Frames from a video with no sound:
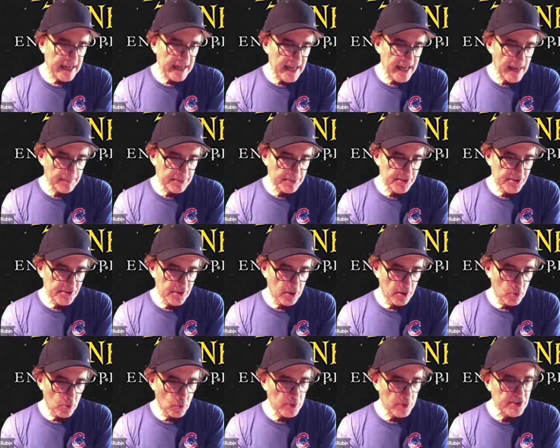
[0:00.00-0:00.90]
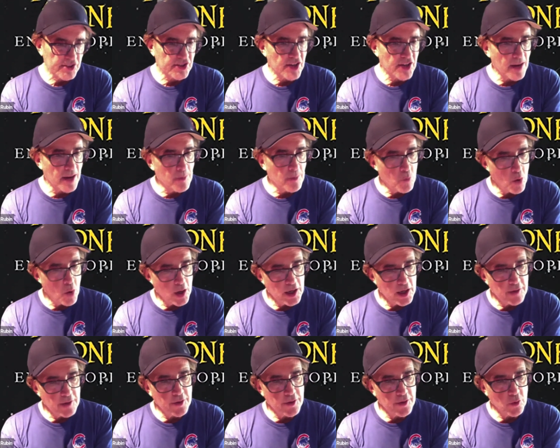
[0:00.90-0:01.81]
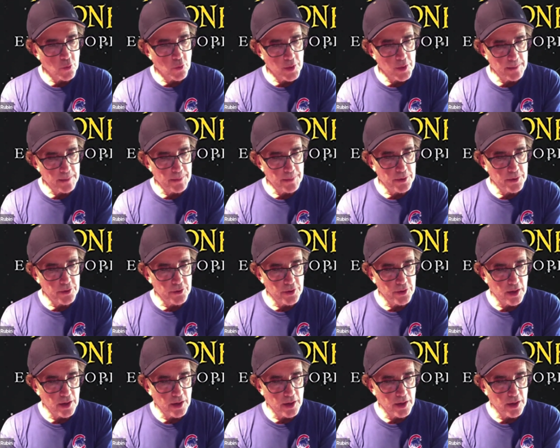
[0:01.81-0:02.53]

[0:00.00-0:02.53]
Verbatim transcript: episode was somewhat of a reboot